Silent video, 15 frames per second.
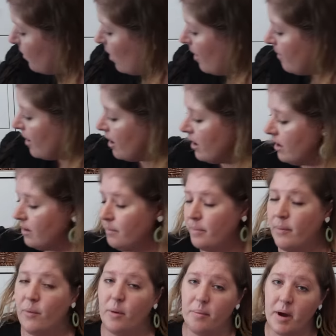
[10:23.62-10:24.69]
Walmart,
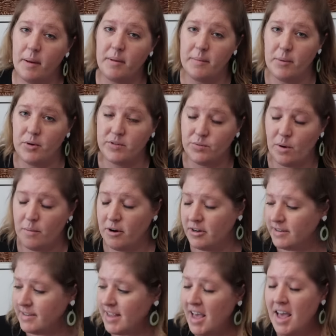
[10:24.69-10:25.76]
well probably most
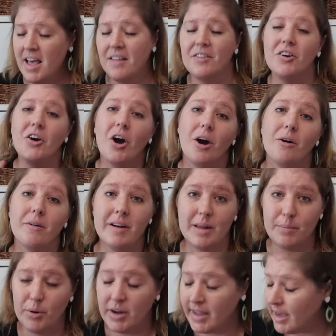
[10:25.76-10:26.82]
Walmarts, they're
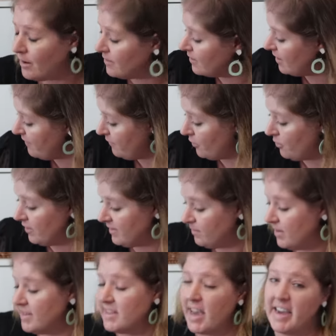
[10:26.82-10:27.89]
already putting out stuff for
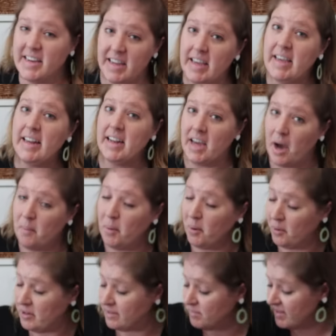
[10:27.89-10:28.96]
Christmas. I did get a couple
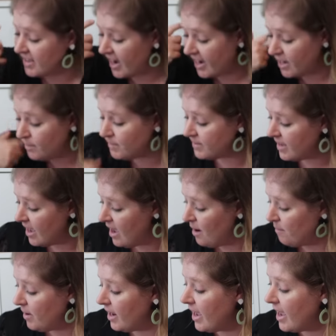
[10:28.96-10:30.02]
Christmas items,
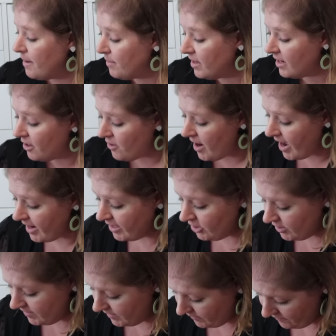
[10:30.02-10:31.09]
but I am gonna go ahead and
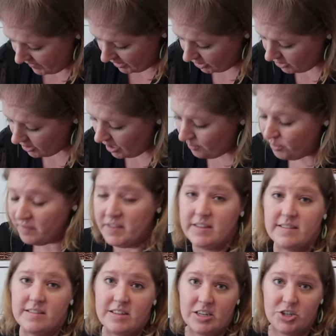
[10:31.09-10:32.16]
just finish up with the
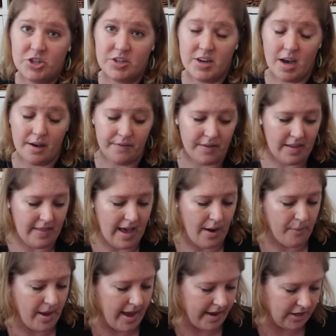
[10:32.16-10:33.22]
stitch stuff and
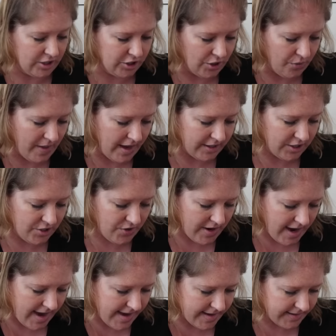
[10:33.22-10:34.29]
that way I can show that to you
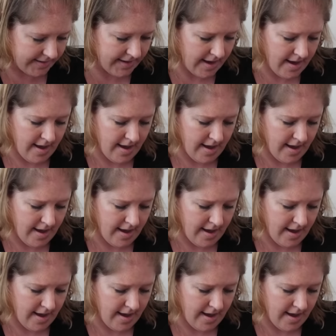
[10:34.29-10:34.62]
guys.